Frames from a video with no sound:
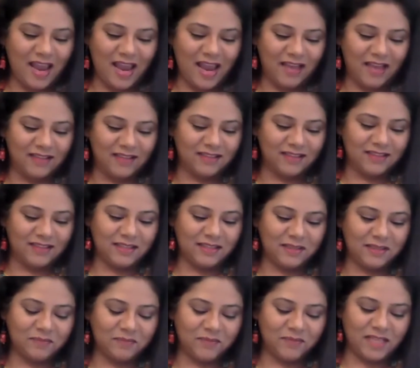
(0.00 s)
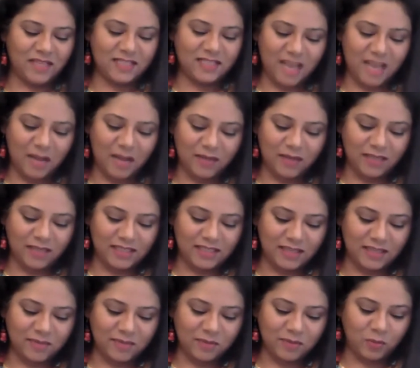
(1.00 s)
And that's how that
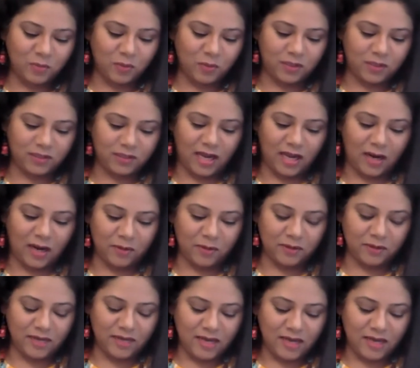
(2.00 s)
table worked out.